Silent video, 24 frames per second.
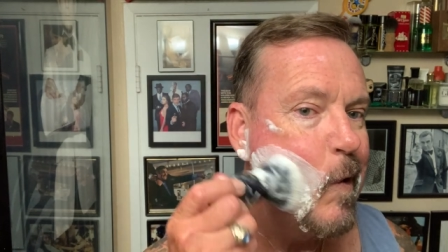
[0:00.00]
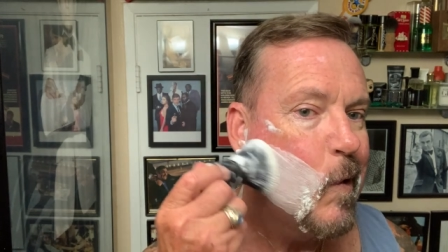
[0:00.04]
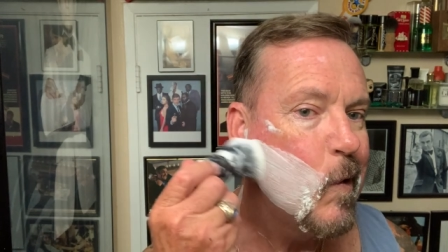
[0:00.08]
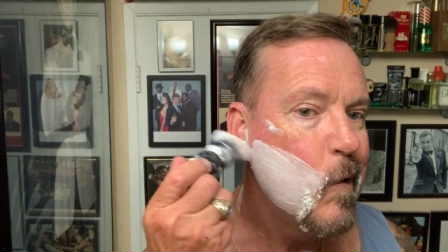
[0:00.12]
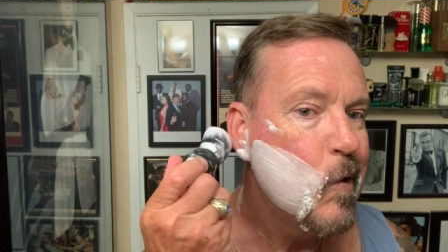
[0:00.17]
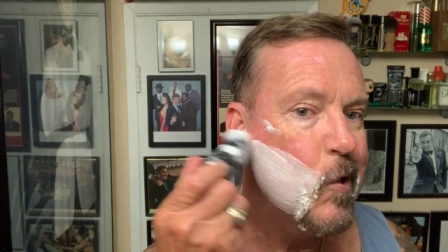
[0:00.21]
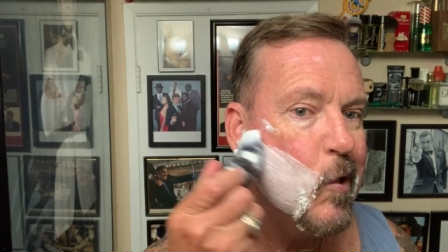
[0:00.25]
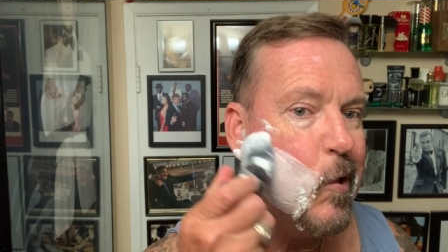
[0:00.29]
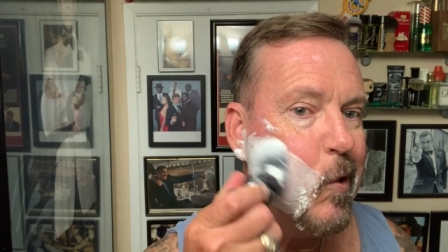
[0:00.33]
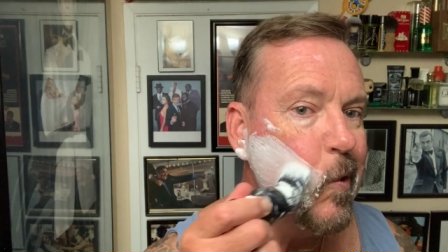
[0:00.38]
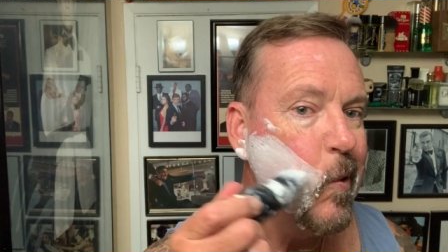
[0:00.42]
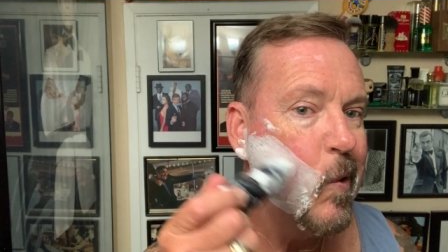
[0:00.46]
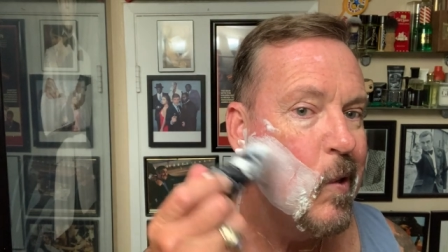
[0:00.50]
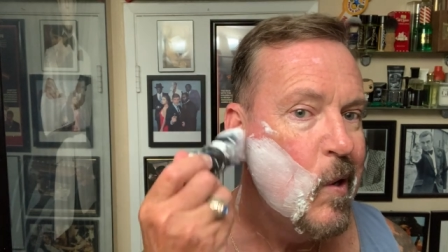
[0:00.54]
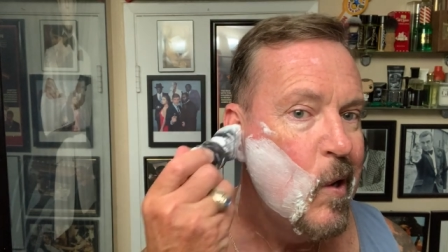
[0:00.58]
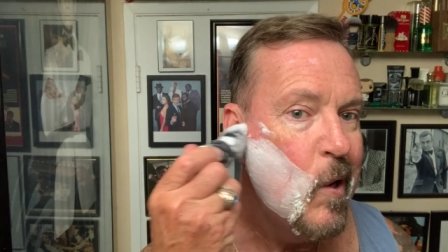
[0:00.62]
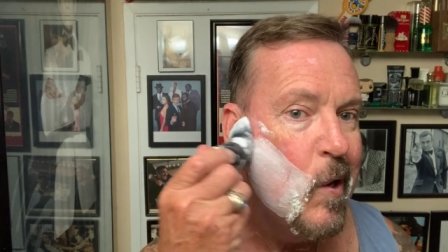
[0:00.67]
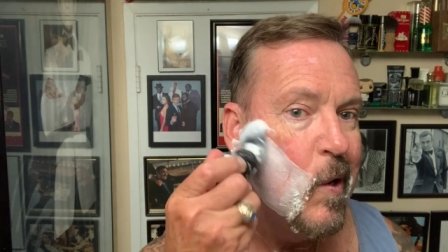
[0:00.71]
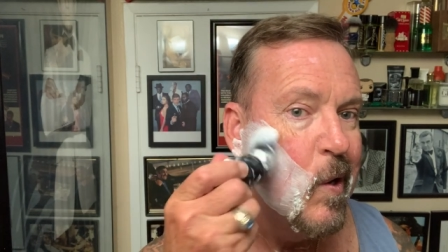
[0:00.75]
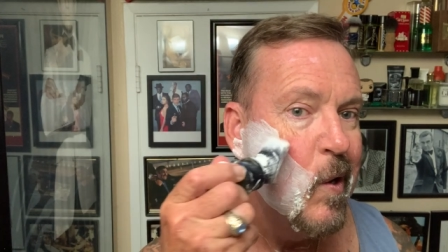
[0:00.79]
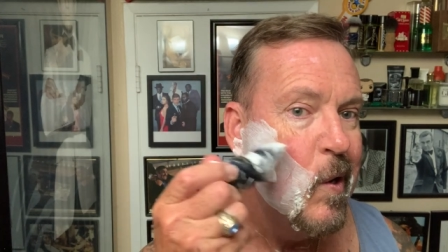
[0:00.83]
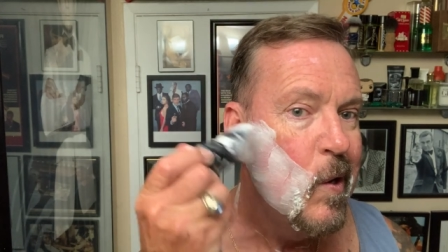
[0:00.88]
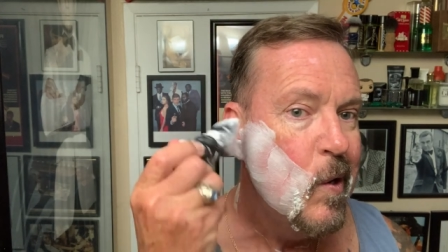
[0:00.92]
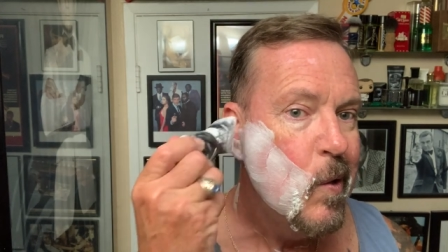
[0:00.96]
So,
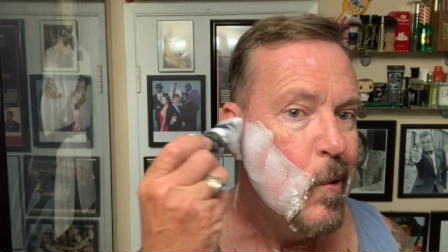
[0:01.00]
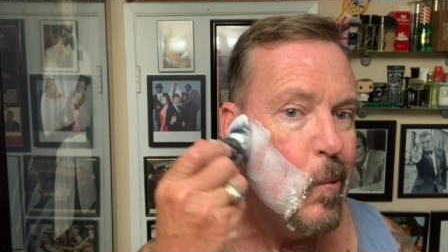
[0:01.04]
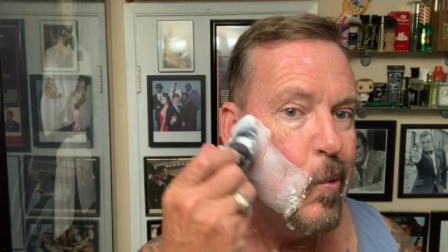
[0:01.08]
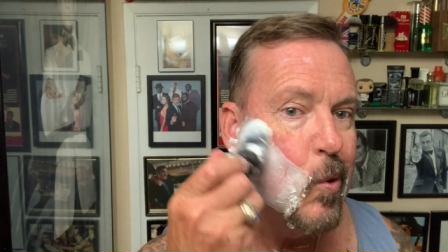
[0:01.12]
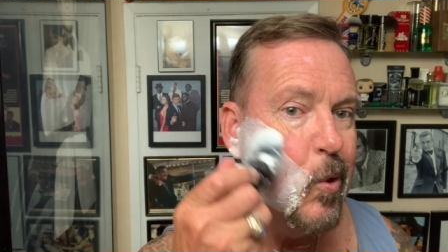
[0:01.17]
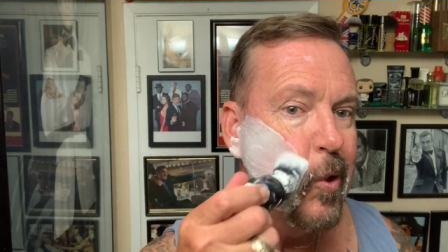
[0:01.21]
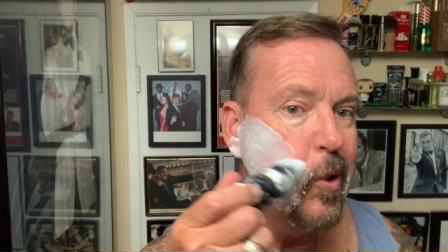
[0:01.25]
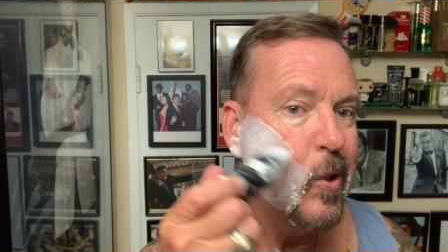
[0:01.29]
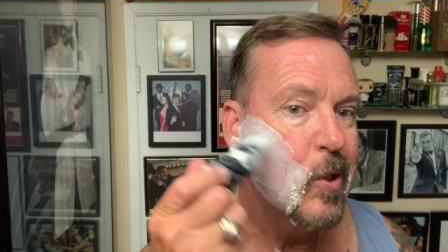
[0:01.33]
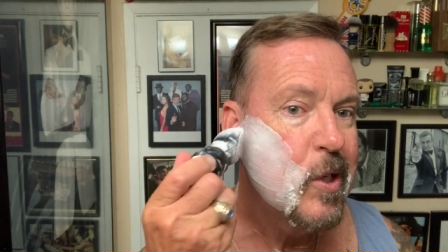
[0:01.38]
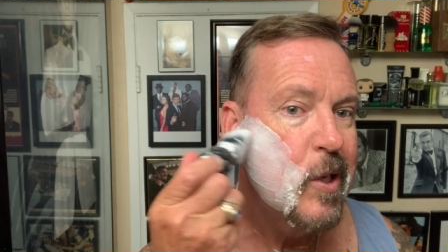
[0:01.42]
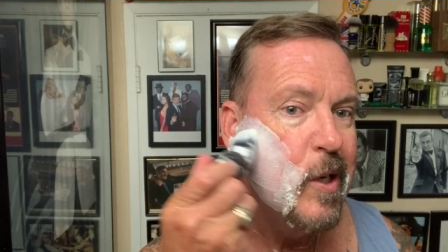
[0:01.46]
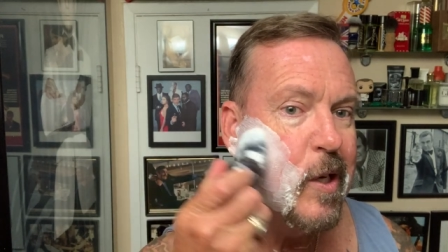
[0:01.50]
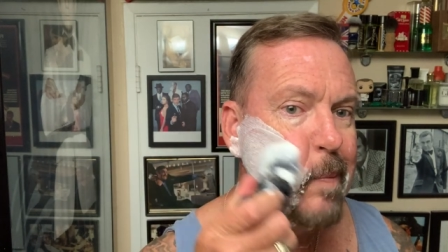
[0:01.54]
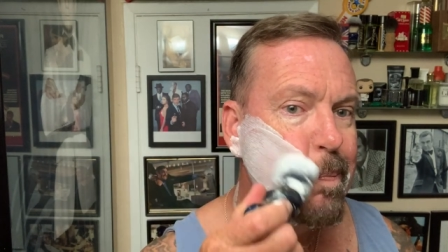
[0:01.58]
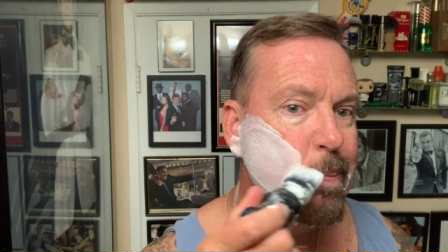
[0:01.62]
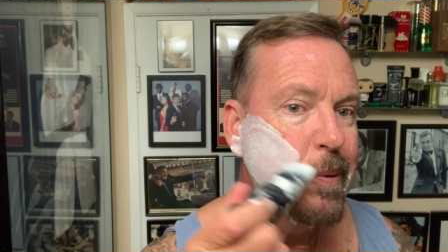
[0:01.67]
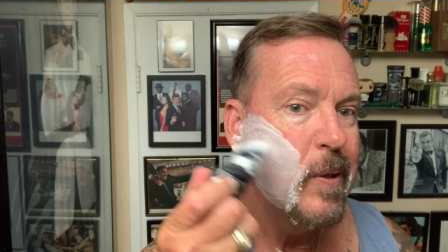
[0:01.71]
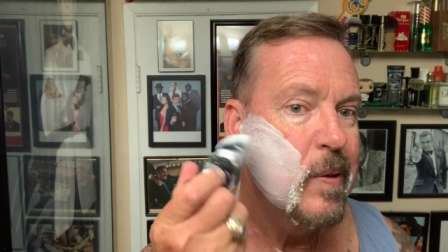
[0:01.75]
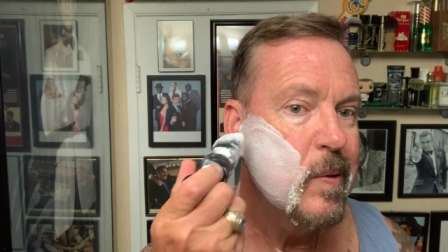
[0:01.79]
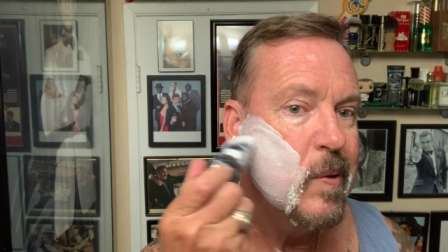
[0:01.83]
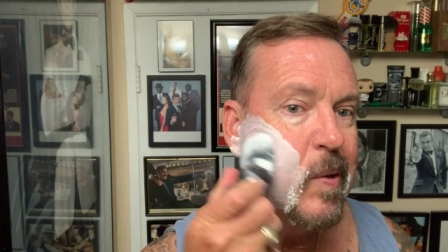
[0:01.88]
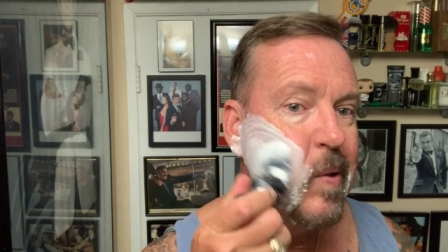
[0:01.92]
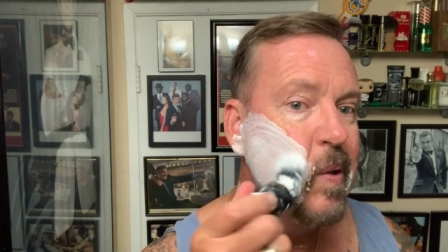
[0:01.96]
World
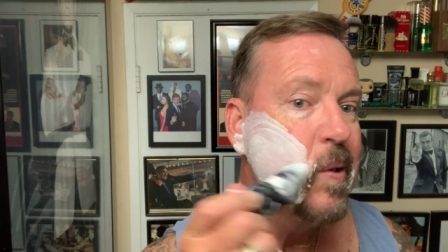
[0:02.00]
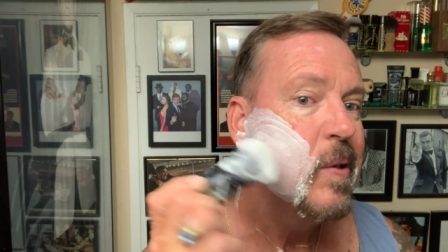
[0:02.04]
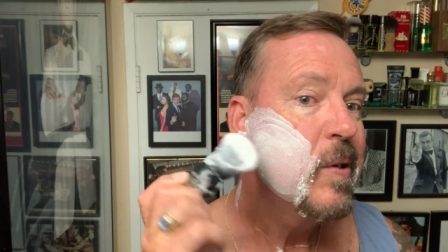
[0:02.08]
Cup